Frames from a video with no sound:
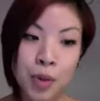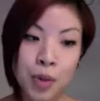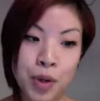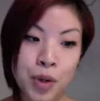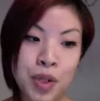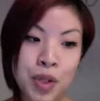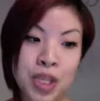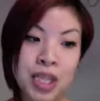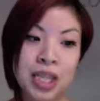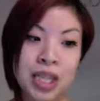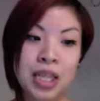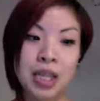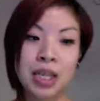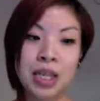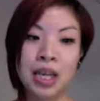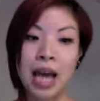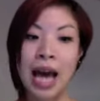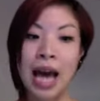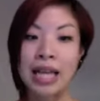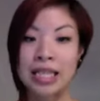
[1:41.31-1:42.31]

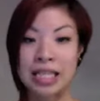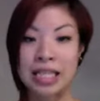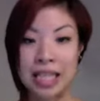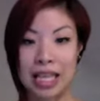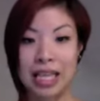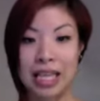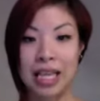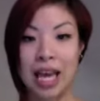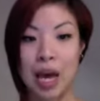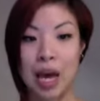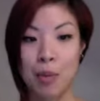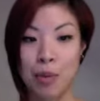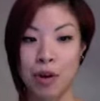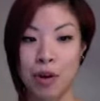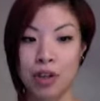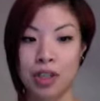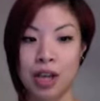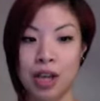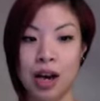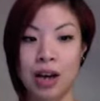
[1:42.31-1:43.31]
beauty and skincare
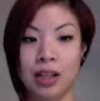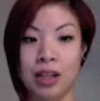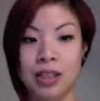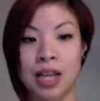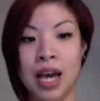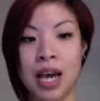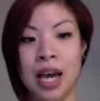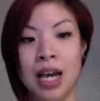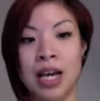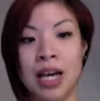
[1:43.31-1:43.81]
product